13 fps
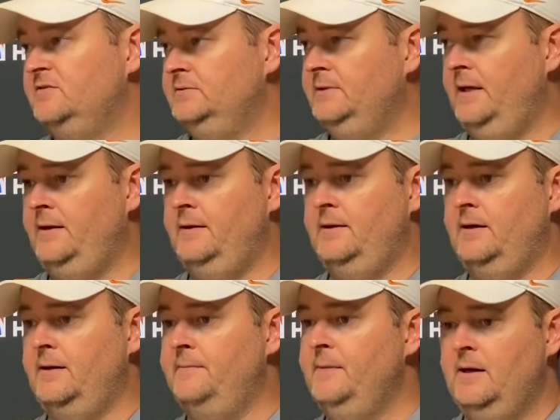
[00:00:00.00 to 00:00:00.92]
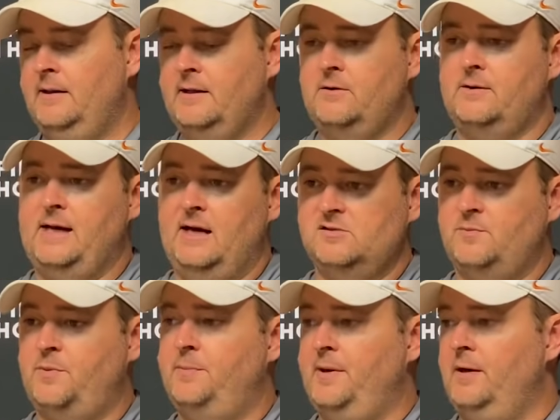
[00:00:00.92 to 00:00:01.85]
And I think our guys are
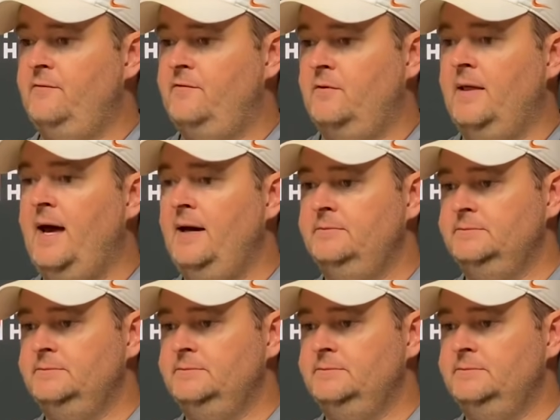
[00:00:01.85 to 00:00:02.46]
prepared for that.